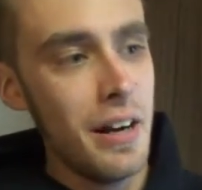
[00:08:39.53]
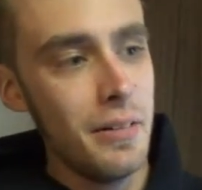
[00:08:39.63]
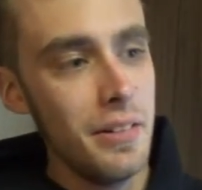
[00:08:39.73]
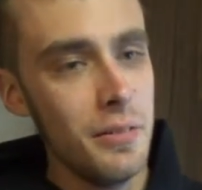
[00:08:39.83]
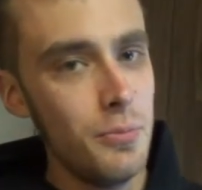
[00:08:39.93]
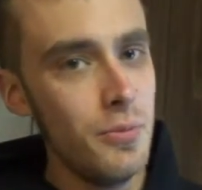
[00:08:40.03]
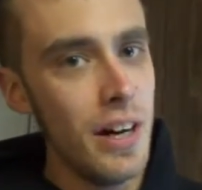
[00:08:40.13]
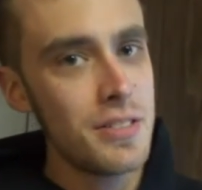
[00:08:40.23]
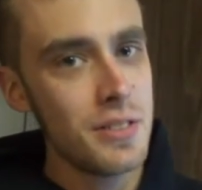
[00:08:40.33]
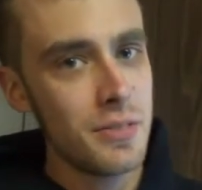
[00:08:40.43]
how the
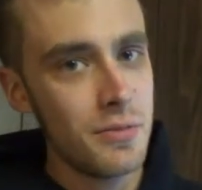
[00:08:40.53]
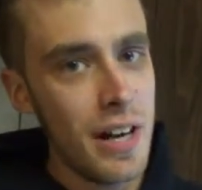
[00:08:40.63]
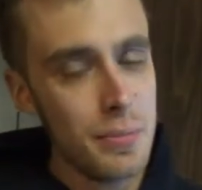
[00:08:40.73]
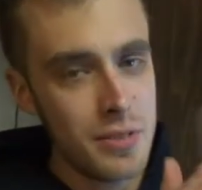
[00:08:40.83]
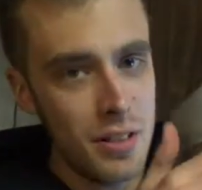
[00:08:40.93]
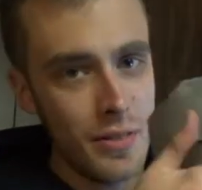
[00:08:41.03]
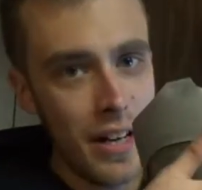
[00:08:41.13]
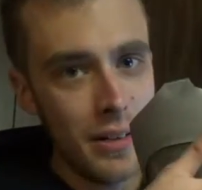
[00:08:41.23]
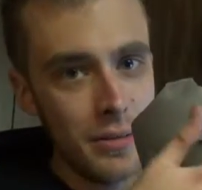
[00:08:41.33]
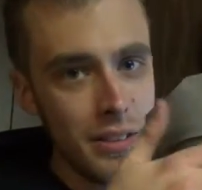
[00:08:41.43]
visor wraps
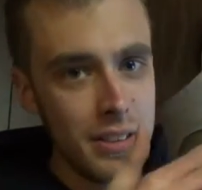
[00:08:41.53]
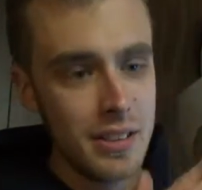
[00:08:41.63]
around